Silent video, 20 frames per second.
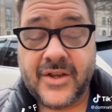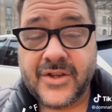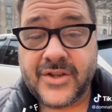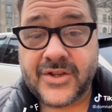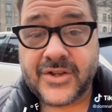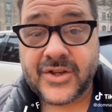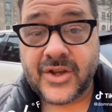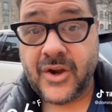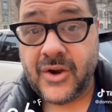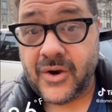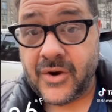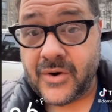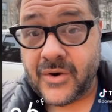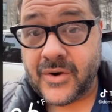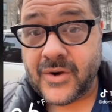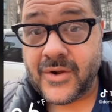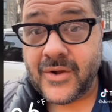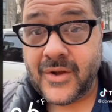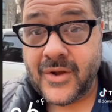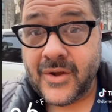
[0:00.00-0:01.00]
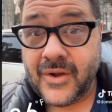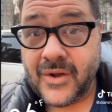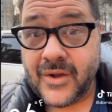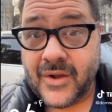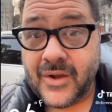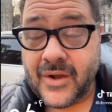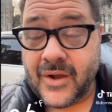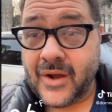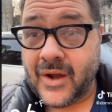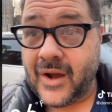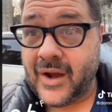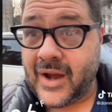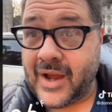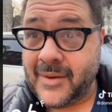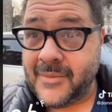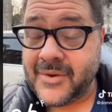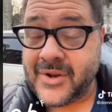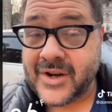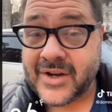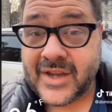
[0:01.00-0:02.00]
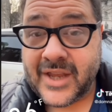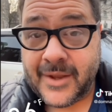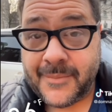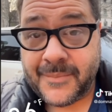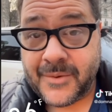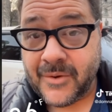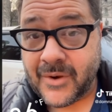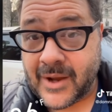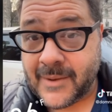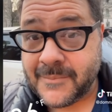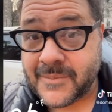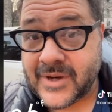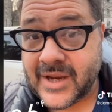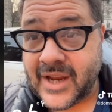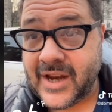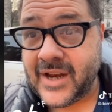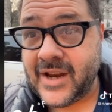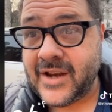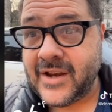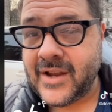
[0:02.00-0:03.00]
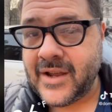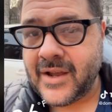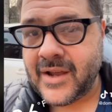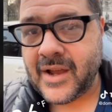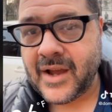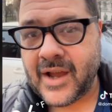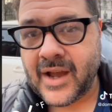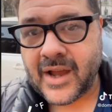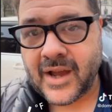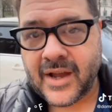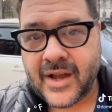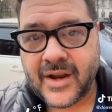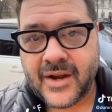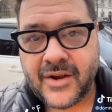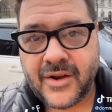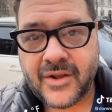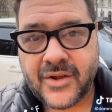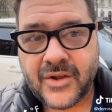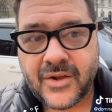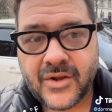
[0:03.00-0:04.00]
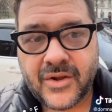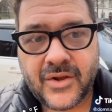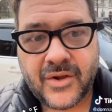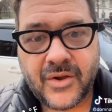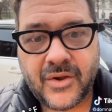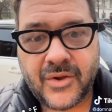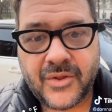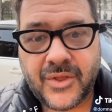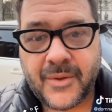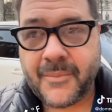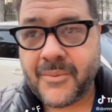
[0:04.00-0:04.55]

So I'm going to keep you updated on the